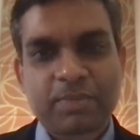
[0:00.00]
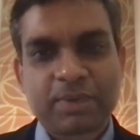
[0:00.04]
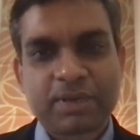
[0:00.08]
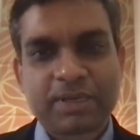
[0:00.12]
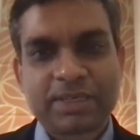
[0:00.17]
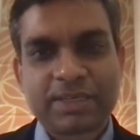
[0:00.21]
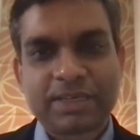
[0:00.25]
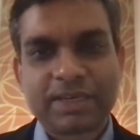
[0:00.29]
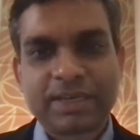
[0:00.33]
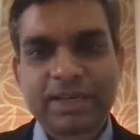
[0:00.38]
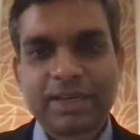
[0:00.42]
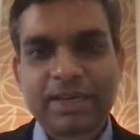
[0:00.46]

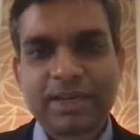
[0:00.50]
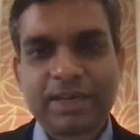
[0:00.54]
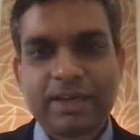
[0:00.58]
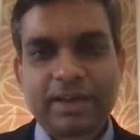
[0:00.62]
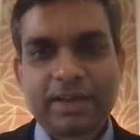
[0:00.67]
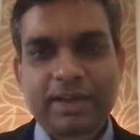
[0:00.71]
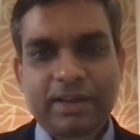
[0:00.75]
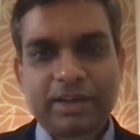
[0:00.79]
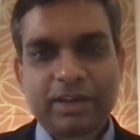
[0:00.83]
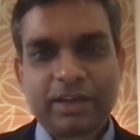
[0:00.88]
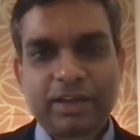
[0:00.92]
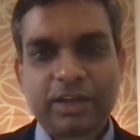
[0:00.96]
but
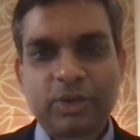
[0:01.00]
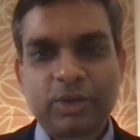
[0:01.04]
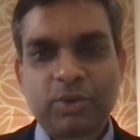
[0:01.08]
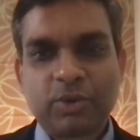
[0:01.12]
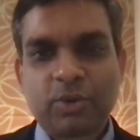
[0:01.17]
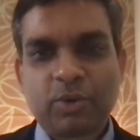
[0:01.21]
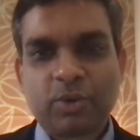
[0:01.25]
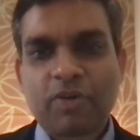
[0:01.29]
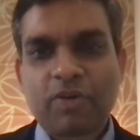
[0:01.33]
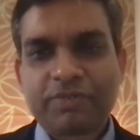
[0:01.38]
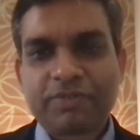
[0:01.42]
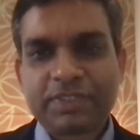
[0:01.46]
you
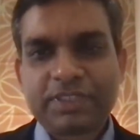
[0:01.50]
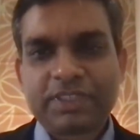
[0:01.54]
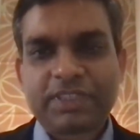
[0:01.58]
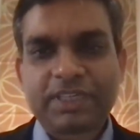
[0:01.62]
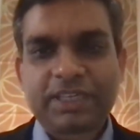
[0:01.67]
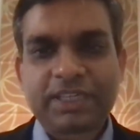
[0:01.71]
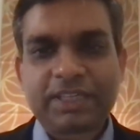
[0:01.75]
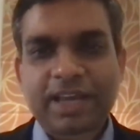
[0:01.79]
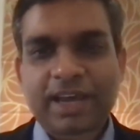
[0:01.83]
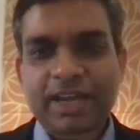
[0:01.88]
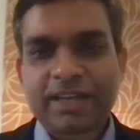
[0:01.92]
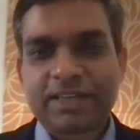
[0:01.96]
often
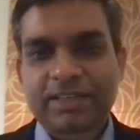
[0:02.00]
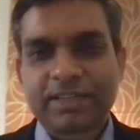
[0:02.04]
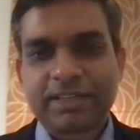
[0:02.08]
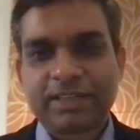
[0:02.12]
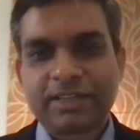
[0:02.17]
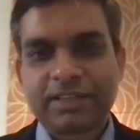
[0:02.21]
see that